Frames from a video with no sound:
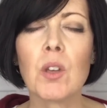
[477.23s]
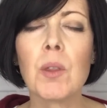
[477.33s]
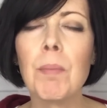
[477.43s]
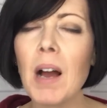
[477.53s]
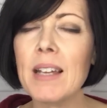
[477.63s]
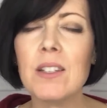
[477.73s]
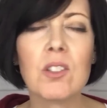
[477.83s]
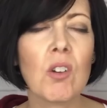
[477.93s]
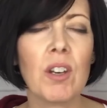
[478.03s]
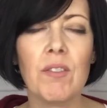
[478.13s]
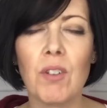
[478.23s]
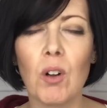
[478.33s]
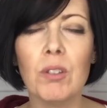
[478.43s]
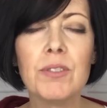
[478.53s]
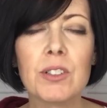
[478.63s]
So the mind is not
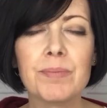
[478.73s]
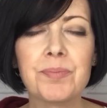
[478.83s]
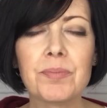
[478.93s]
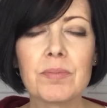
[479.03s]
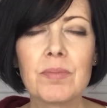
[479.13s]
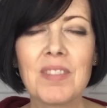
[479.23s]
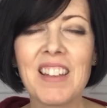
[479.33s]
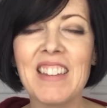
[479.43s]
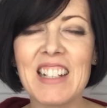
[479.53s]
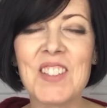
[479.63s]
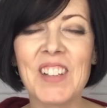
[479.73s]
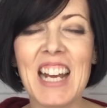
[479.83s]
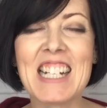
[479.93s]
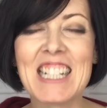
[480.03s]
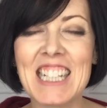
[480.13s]
involved. That's
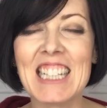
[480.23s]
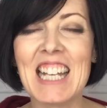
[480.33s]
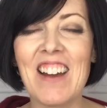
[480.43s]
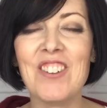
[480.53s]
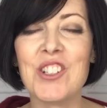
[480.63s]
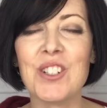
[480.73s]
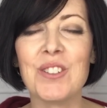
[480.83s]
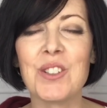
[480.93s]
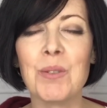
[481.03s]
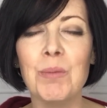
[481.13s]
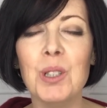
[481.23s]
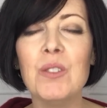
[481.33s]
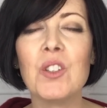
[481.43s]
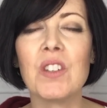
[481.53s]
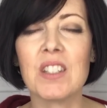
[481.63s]
what actually allows you to
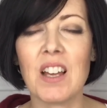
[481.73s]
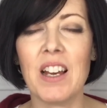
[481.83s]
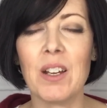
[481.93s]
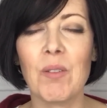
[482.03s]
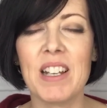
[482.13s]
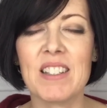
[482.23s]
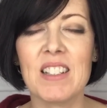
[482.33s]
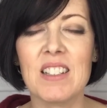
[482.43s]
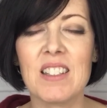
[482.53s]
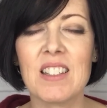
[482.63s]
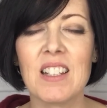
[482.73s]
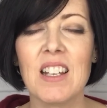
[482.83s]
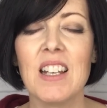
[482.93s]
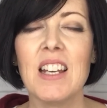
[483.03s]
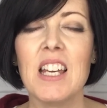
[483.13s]
move to this higher resonance.